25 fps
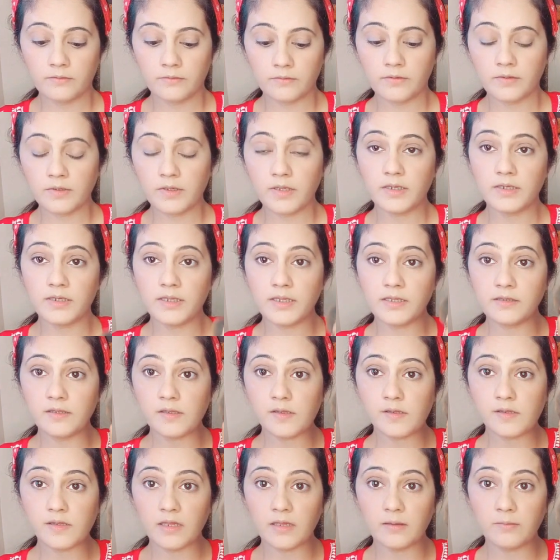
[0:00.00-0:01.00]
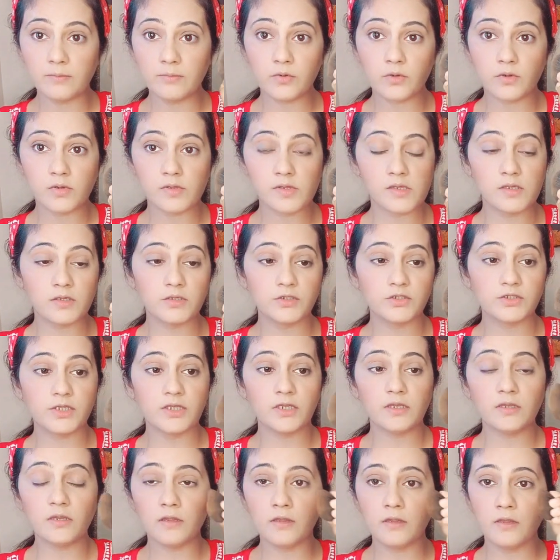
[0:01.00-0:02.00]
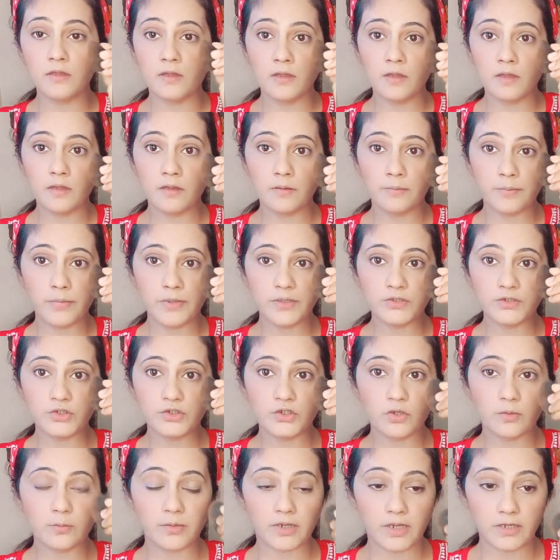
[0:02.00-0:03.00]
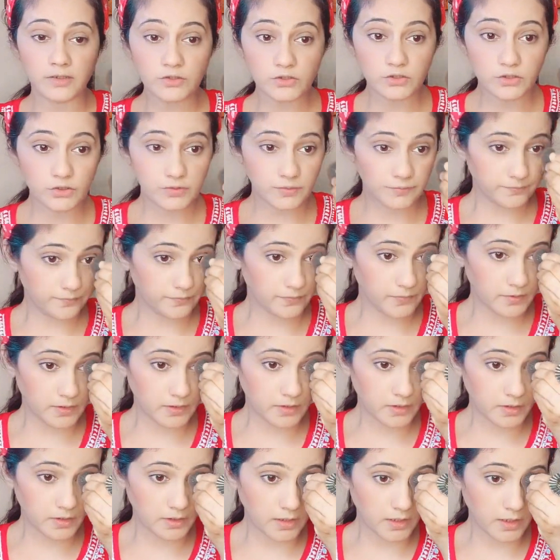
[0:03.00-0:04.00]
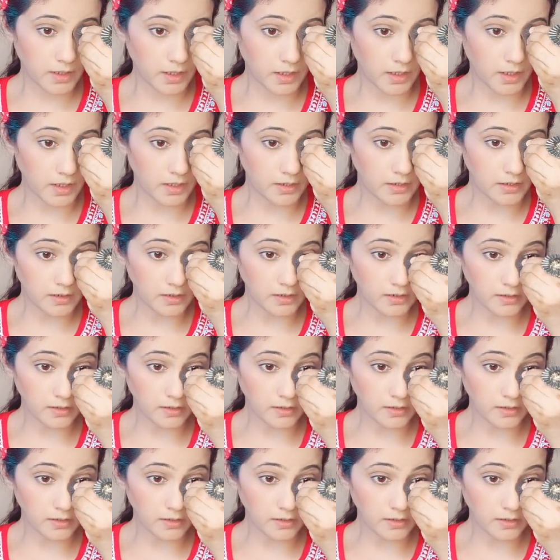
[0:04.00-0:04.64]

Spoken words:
You can take the same bronzer shade, pinch your brush and